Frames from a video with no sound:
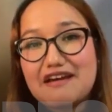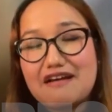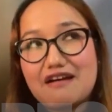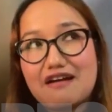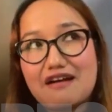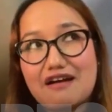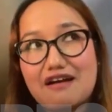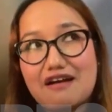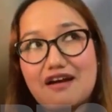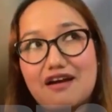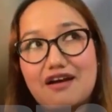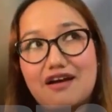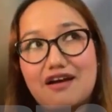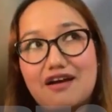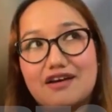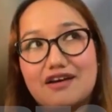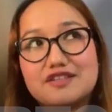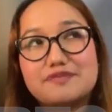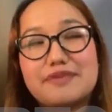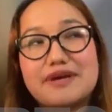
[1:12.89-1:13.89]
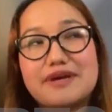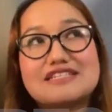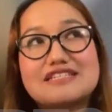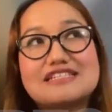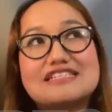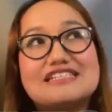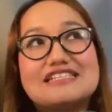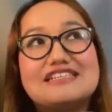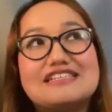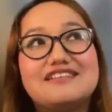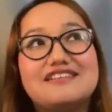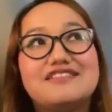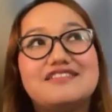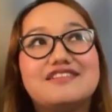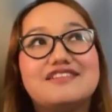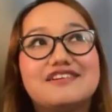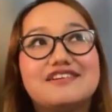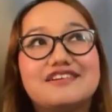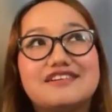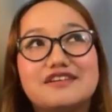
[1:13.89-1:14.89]
uh, especially in
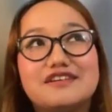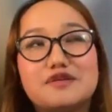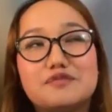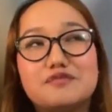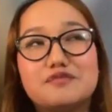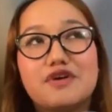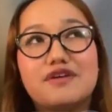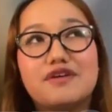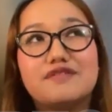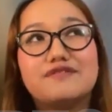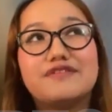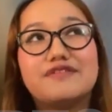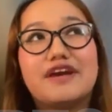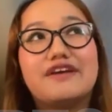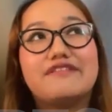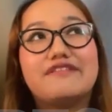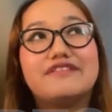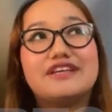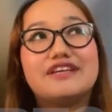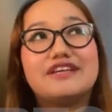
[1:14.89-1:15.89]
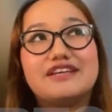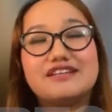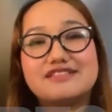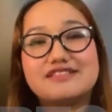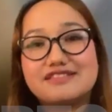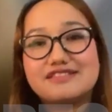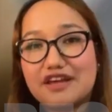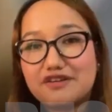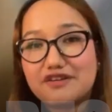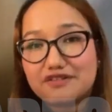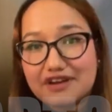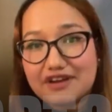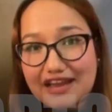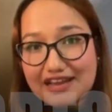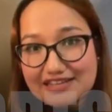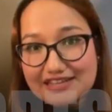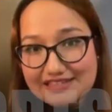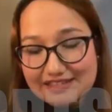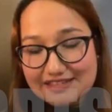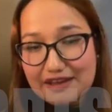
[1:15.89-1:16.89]
the uh, very
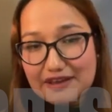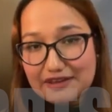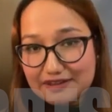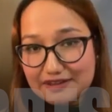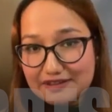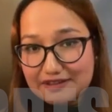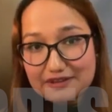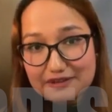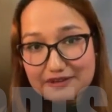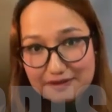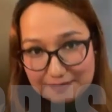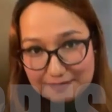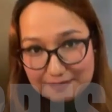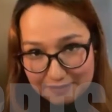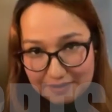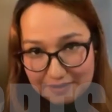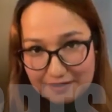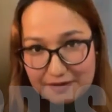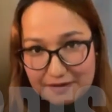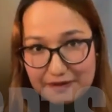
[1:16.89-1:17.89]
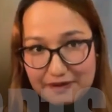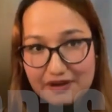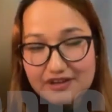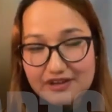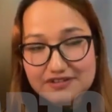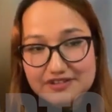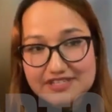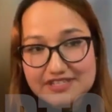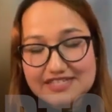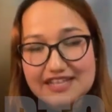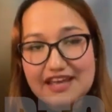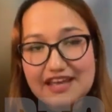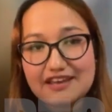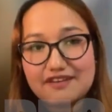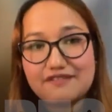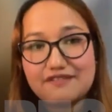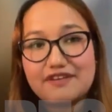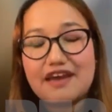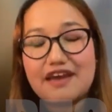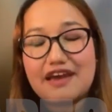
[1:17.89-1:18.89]
centralized uh, in the uh, countries like
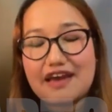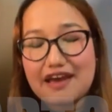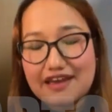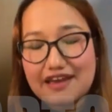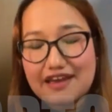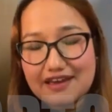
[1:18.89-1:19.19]
uh,